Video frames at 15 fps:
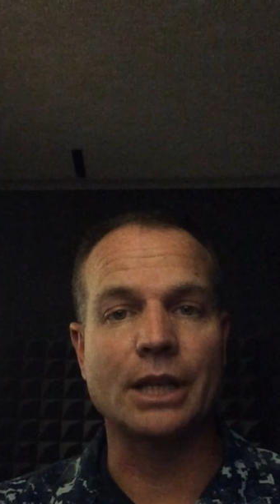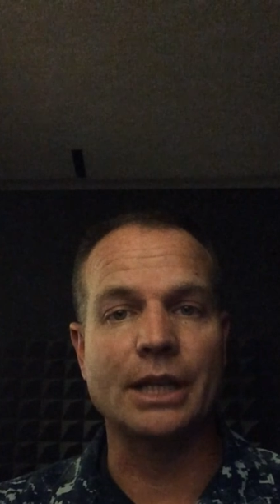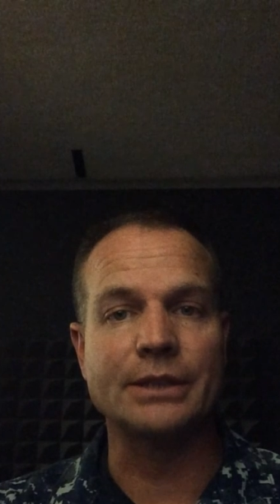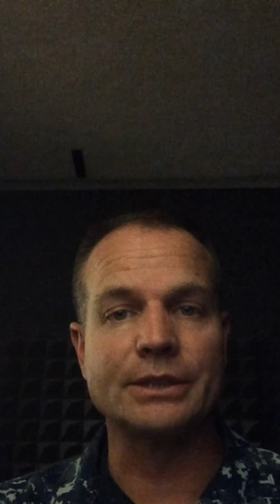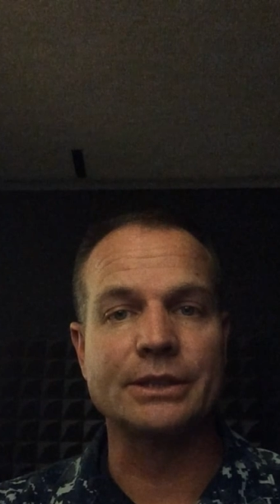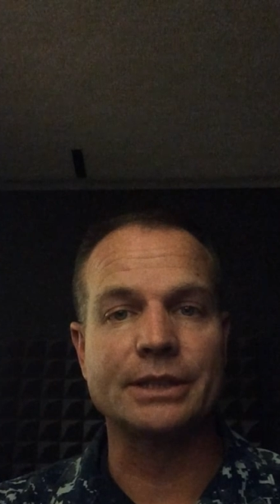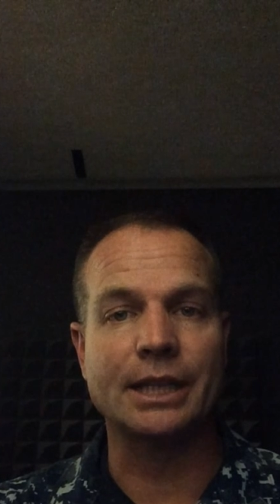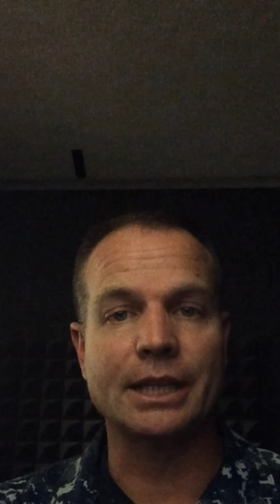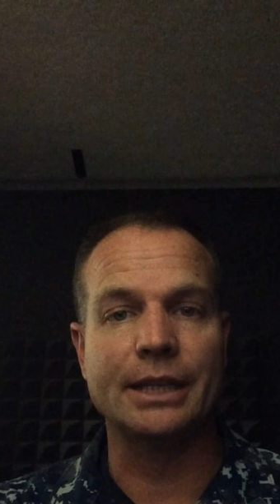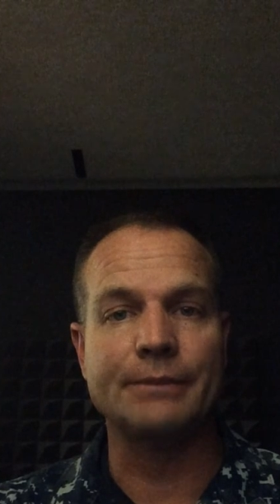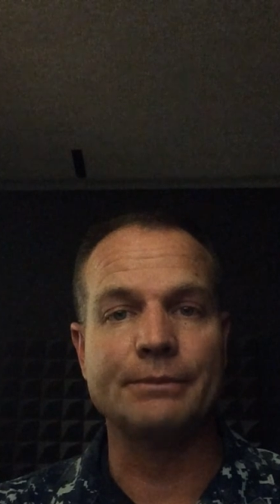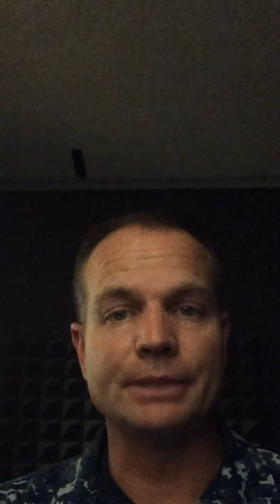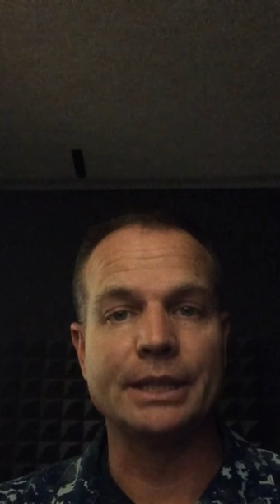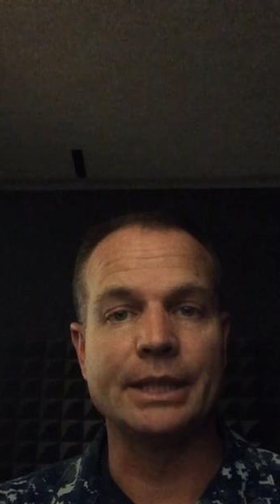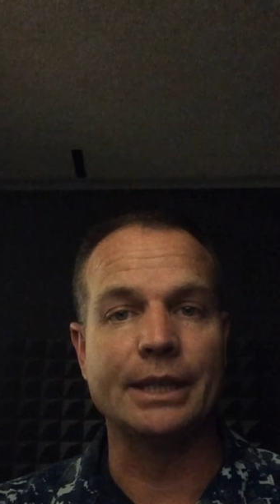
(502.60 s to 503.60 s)
lots of
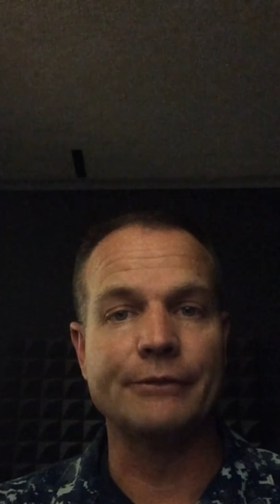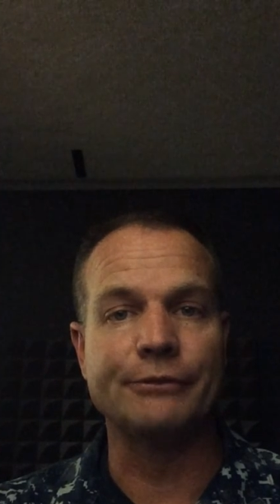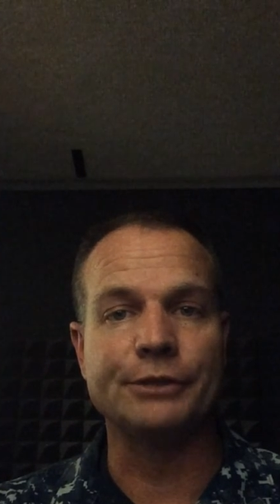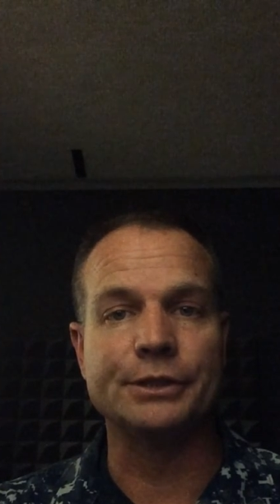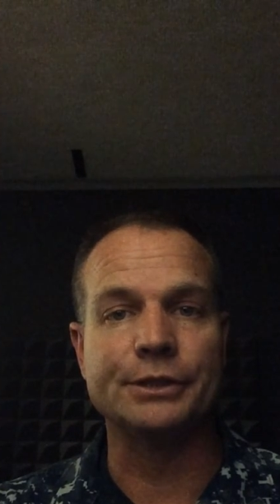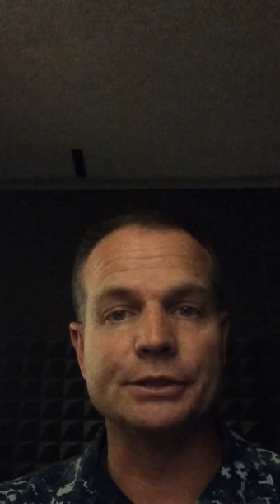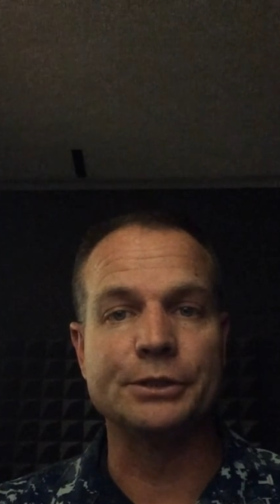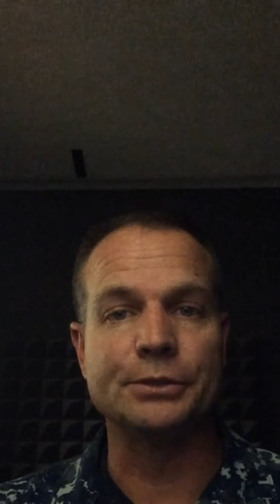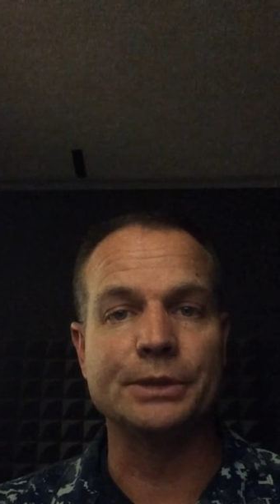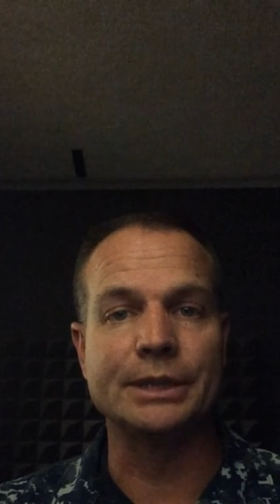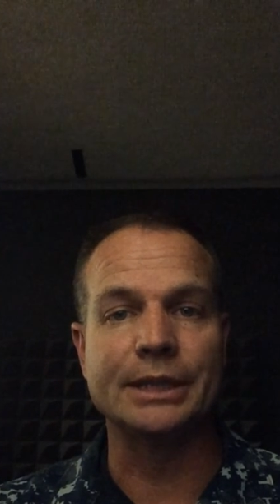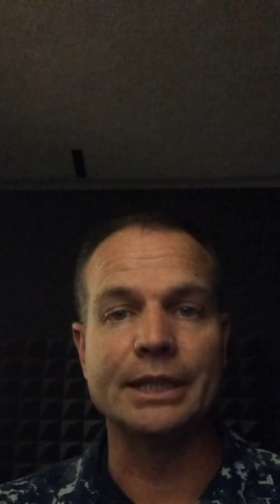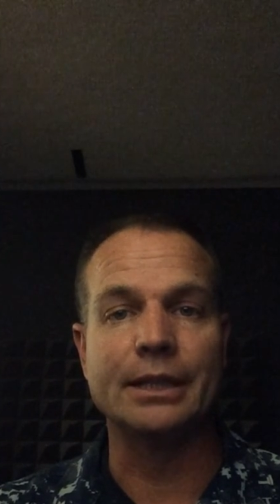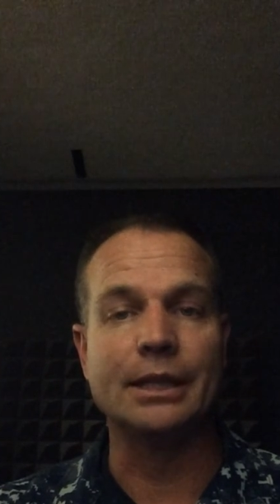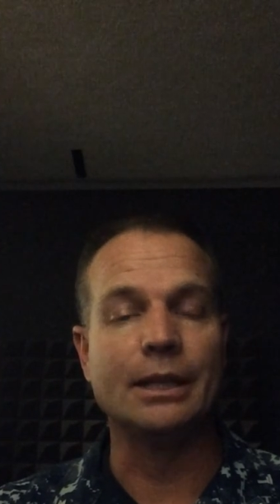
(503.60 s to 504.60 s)
time and effort doing
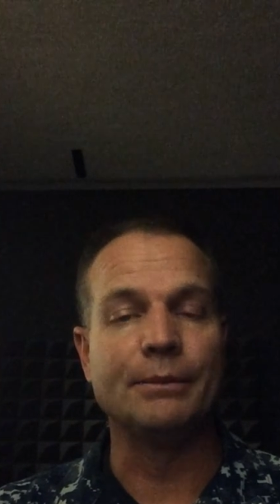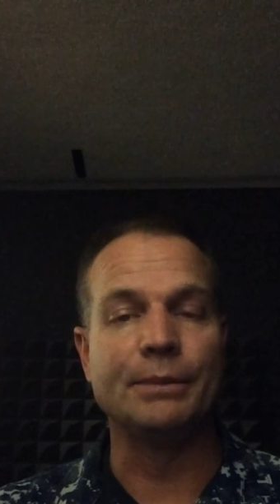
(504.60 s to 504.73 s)
that,